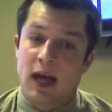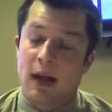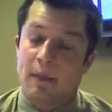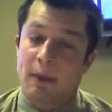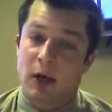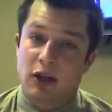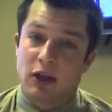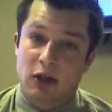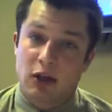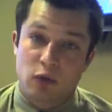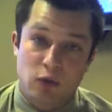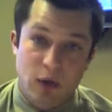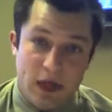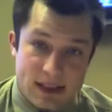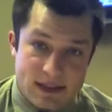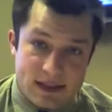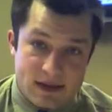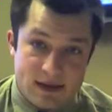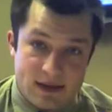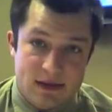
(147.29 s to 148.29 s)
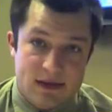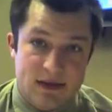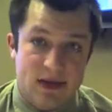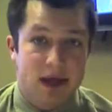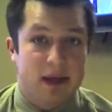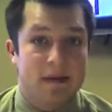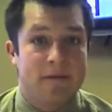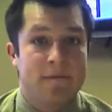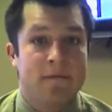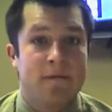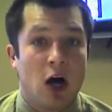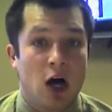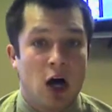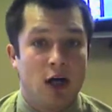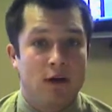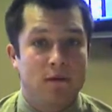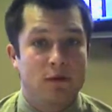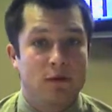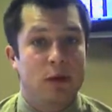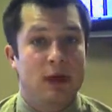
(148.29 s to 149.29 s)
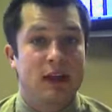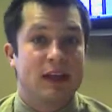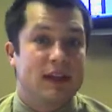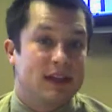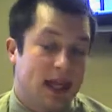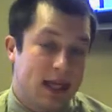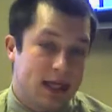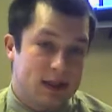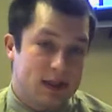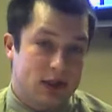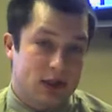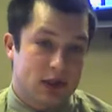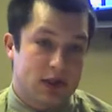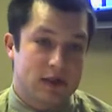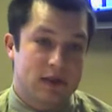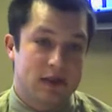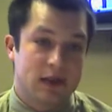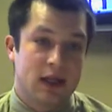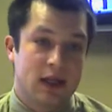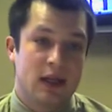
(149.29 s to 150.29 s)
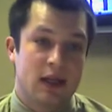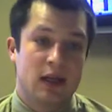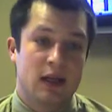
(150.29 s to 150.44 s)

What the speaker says: about the risks involved with tasers.